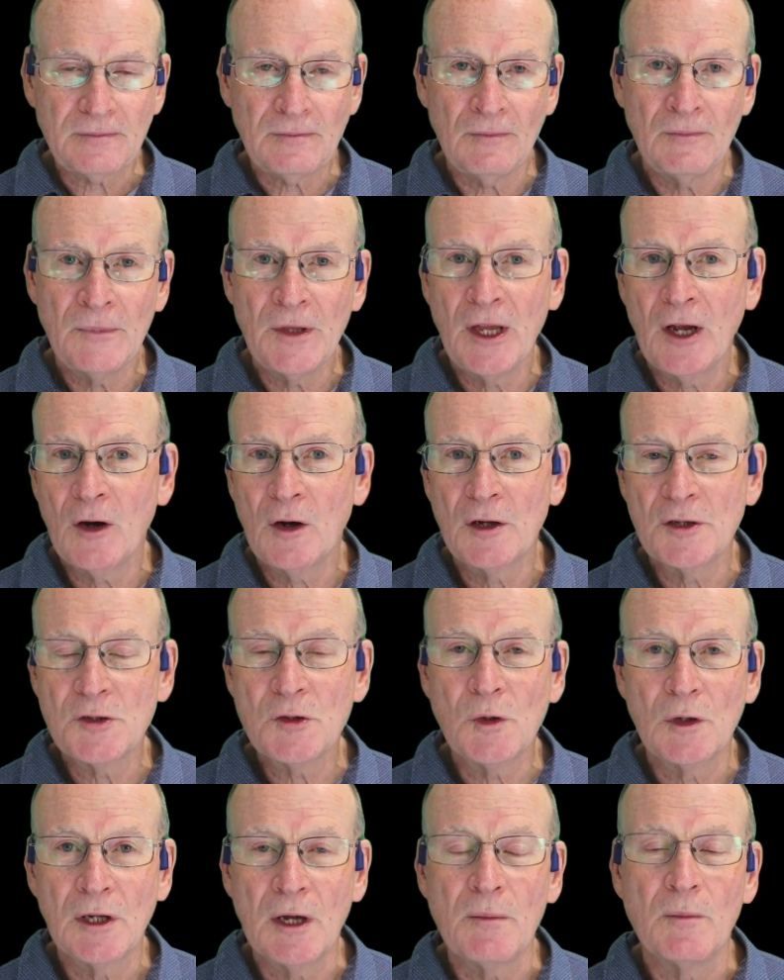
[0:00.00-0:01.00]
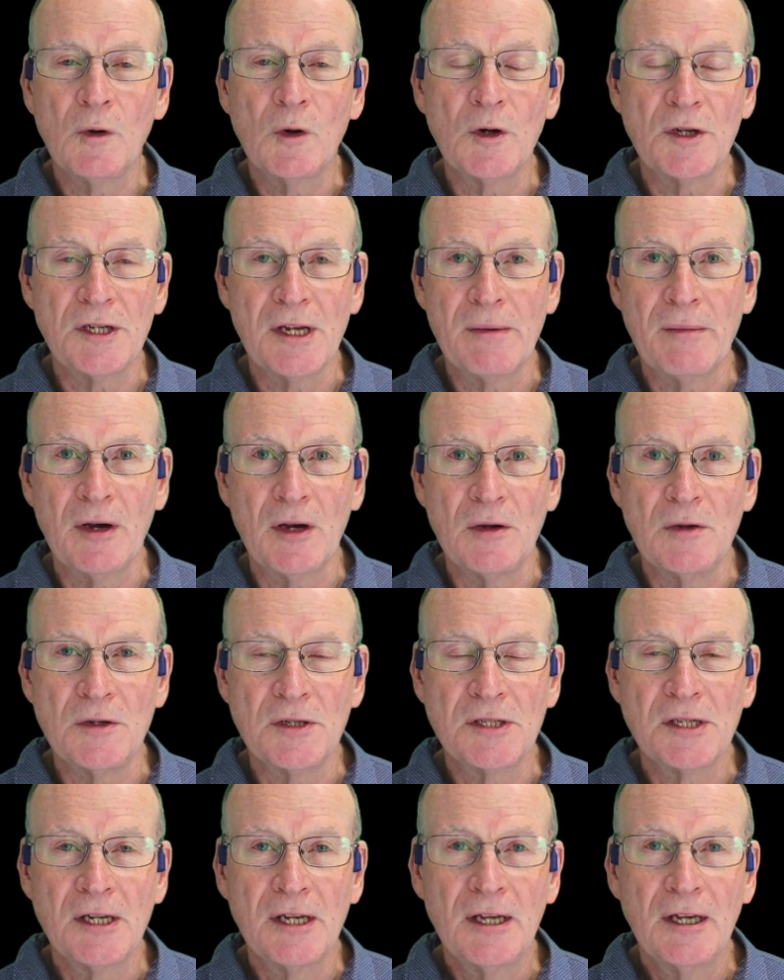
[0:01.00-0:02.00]
Now I'll do a lot more
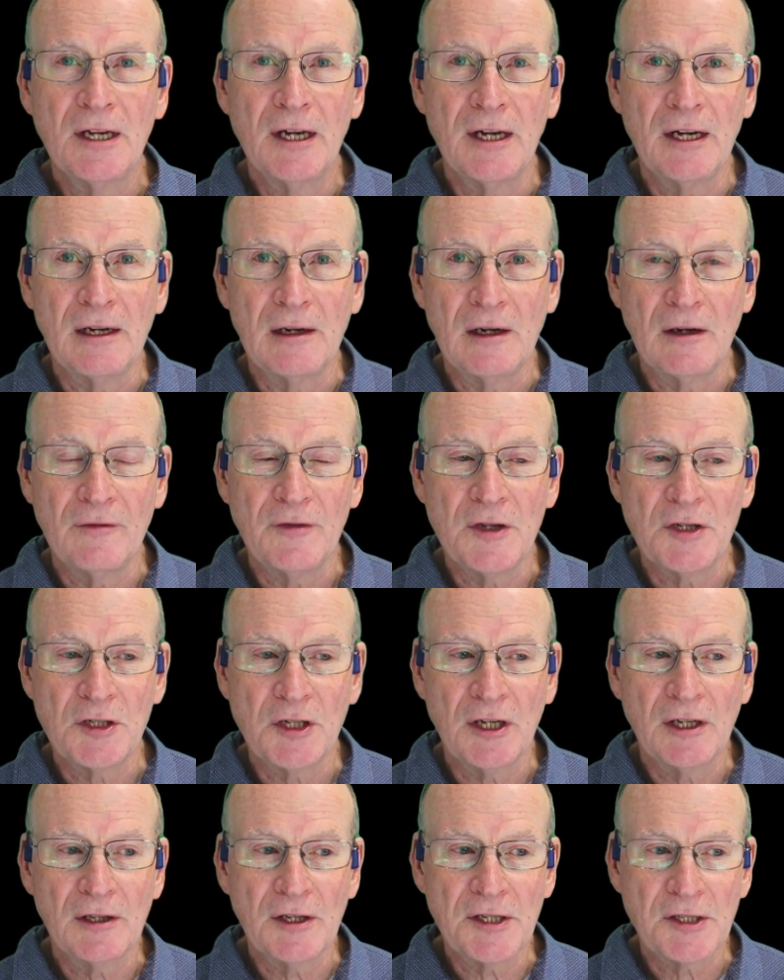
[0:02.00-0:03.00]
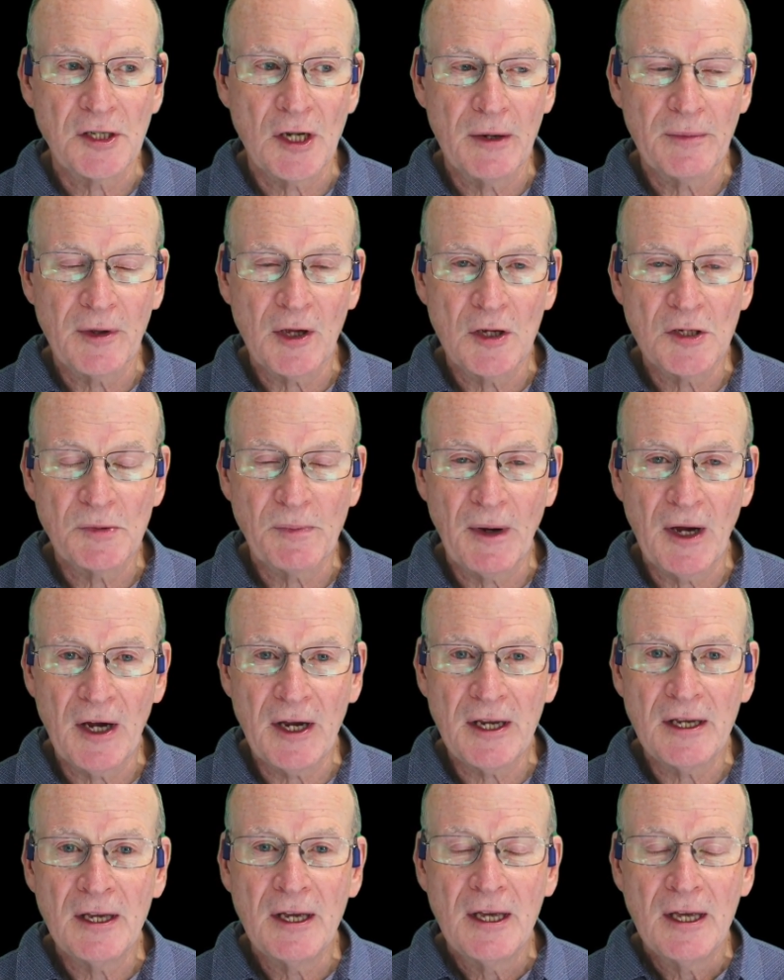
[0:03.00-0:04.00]
demos of the shell as time goes
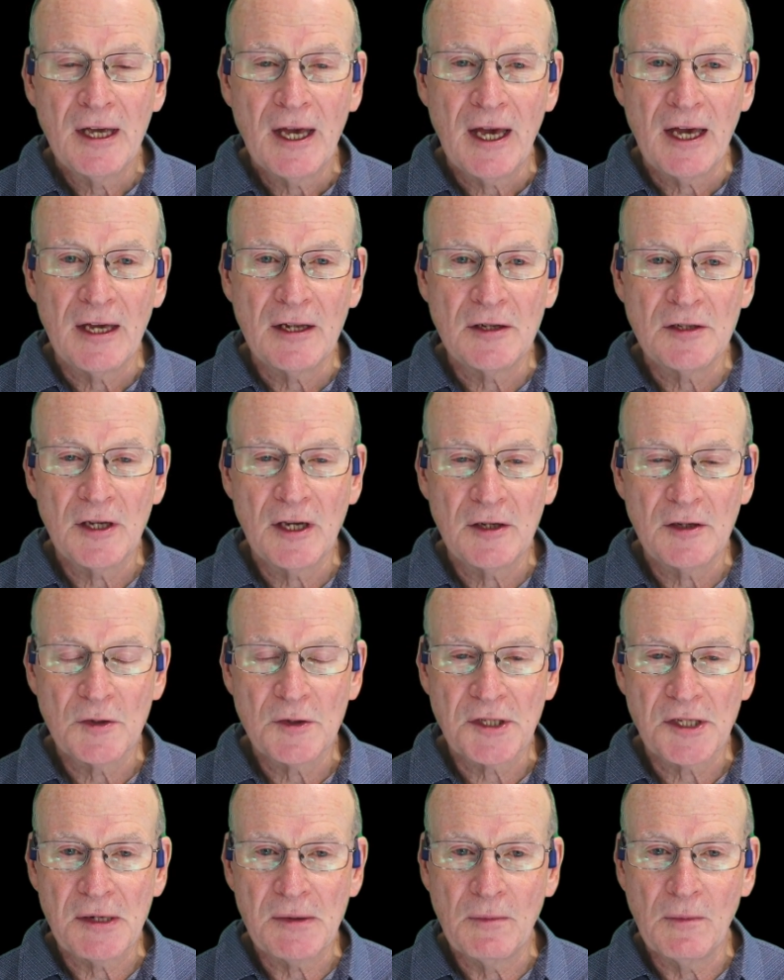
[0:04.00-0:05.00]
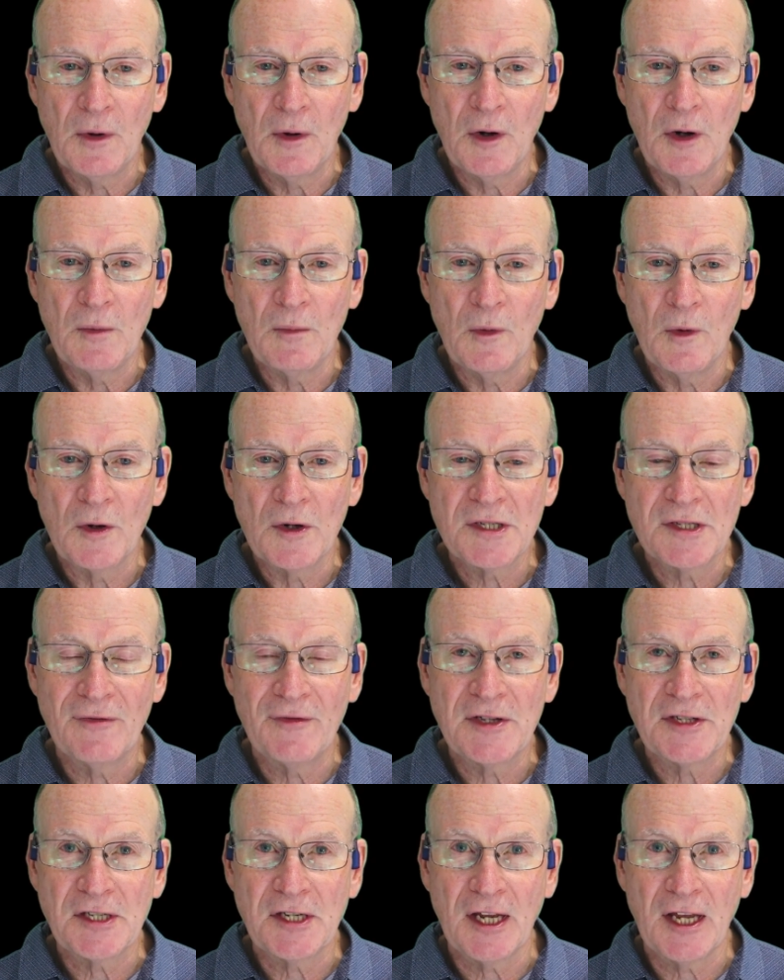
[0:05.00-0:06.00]
by, and you'll see more and more
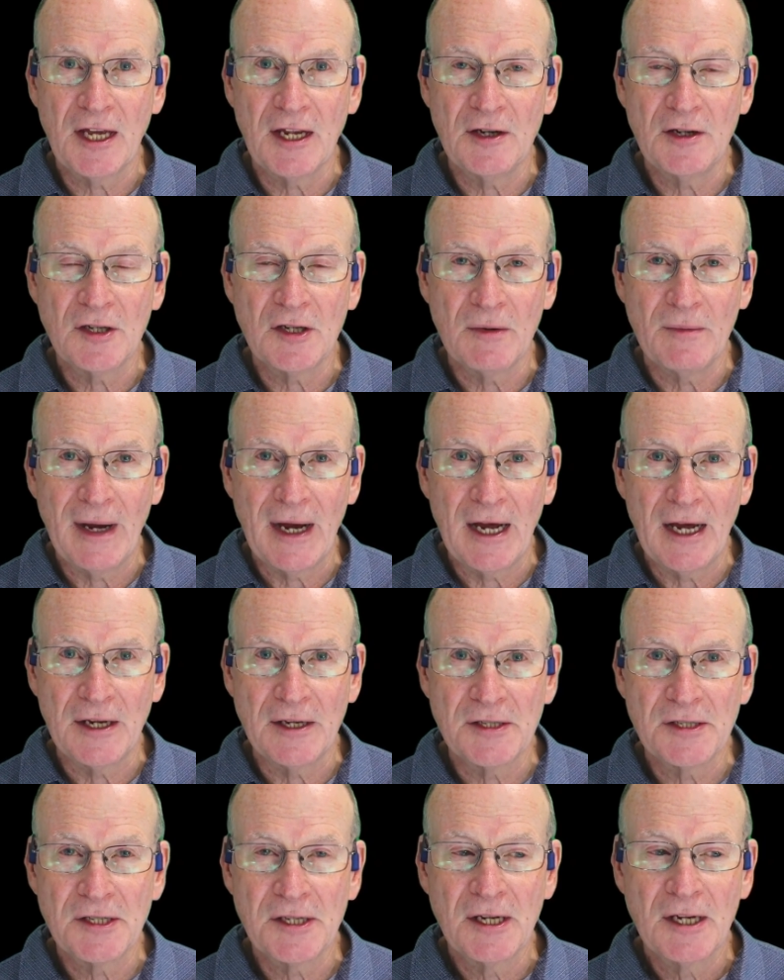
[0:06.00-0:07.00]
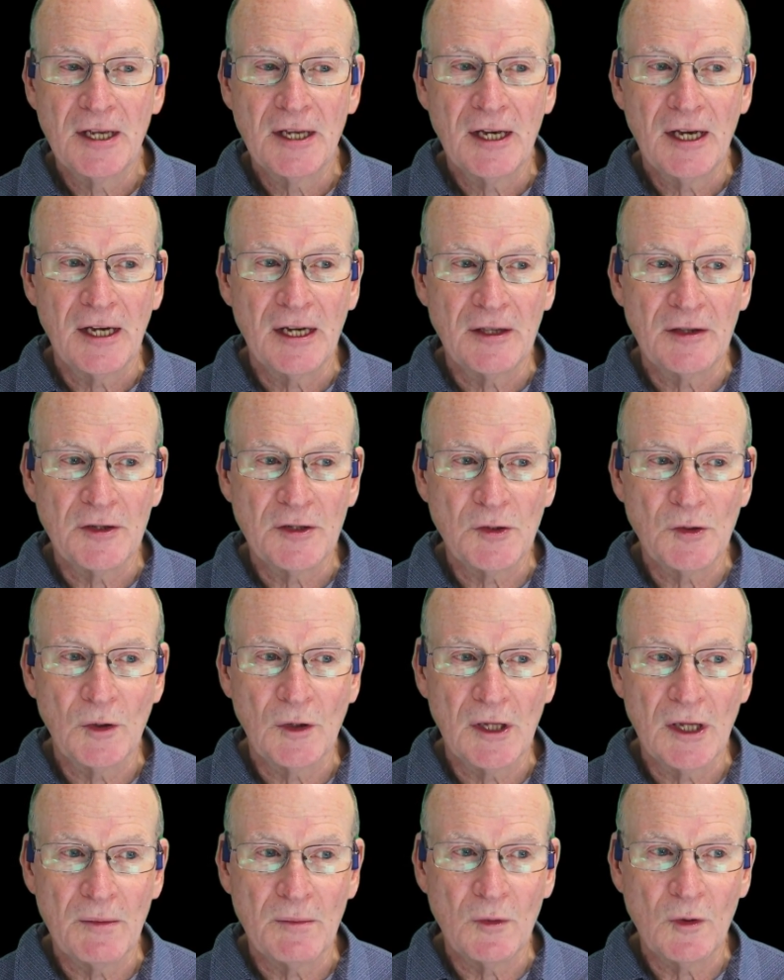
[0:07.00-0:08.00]
sophisticated commands that do
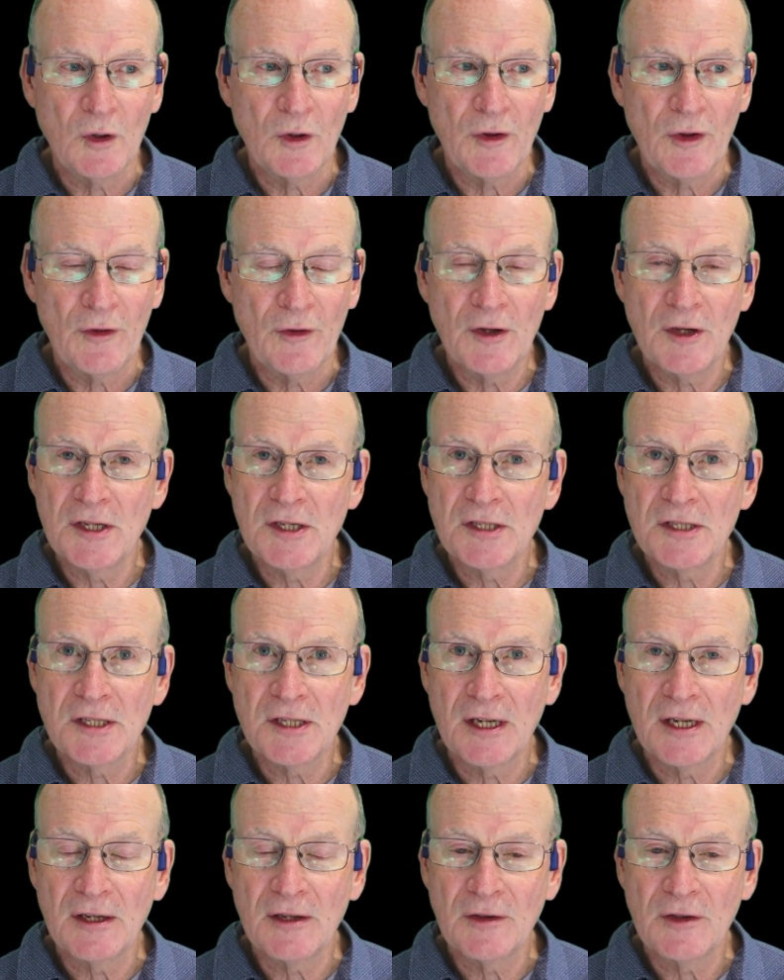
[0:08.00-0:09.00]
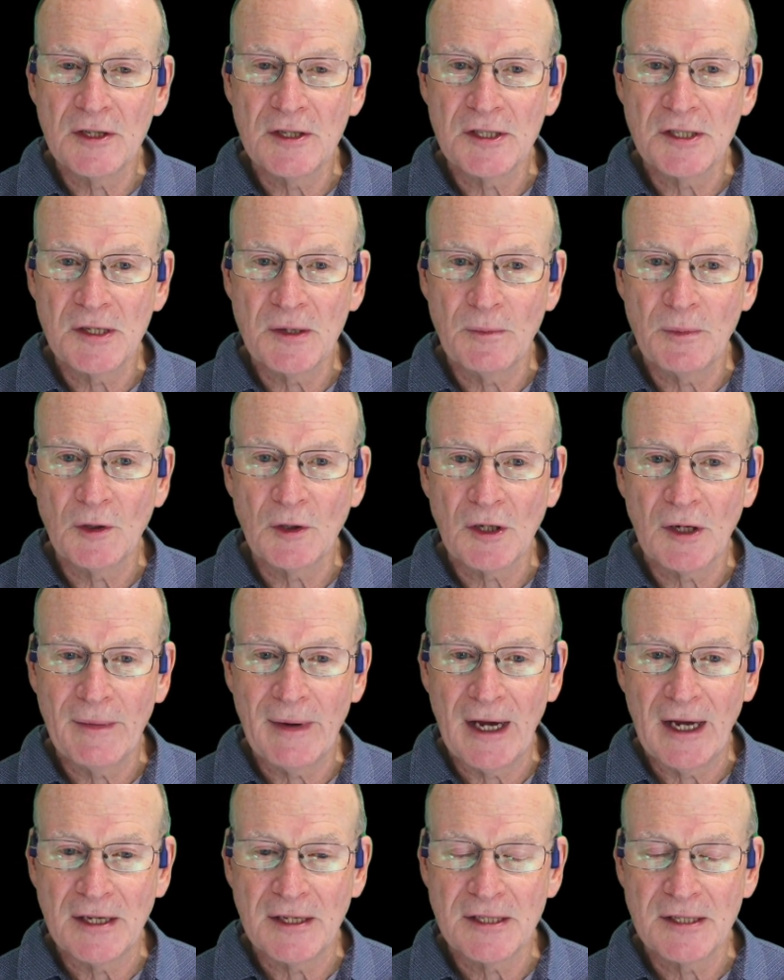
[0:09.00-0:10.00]
a lot more than these simple
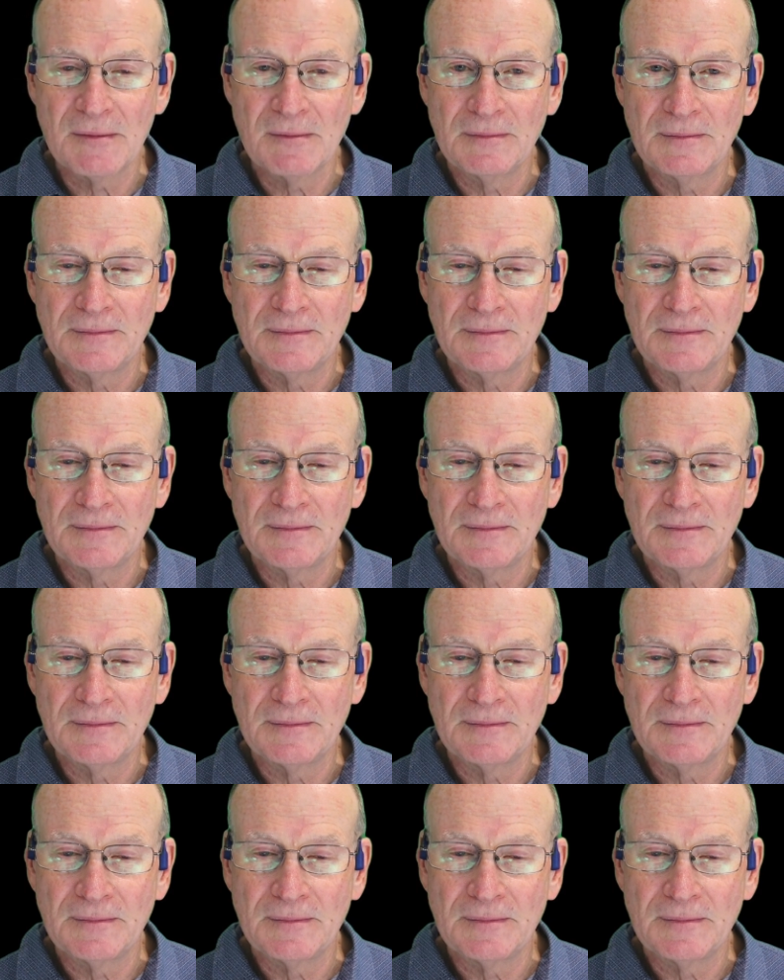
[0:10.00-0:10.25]
commands.